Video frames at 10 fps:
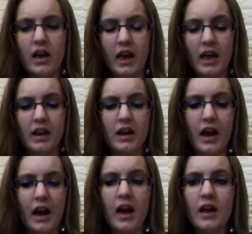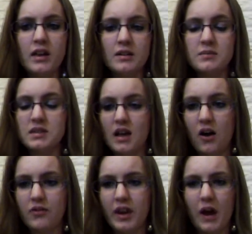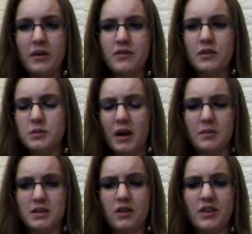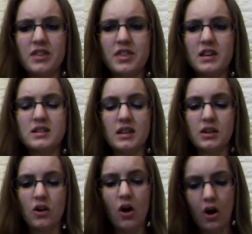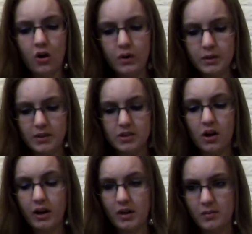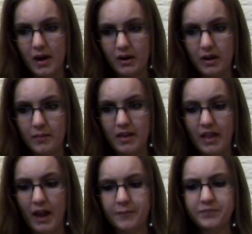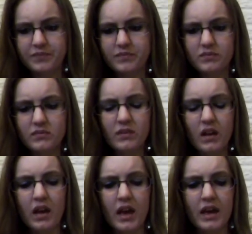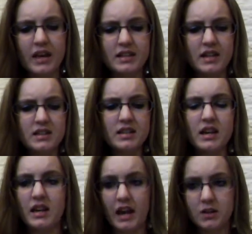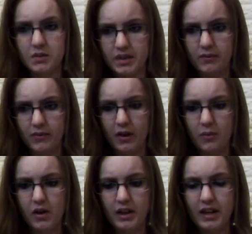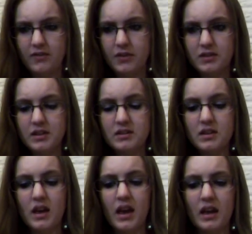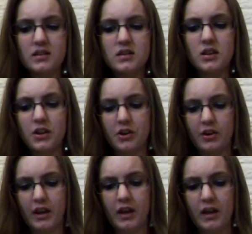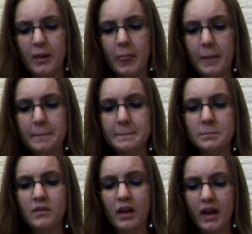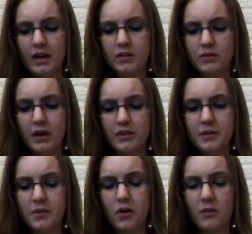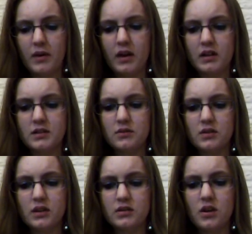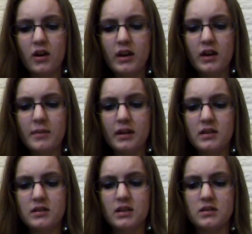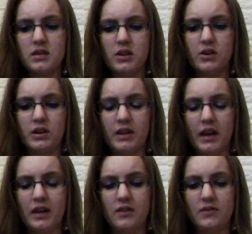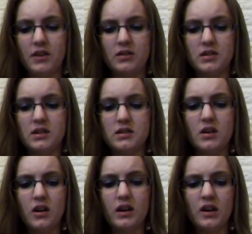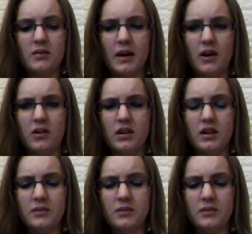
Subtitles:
in himself and how he feels about himself. He thinks that they're all going to be talking about him and that he doesn't connect with them very well, and he feels this insecurity. And throughout the poem, it's talking about this insecurity that he feels. He's talking about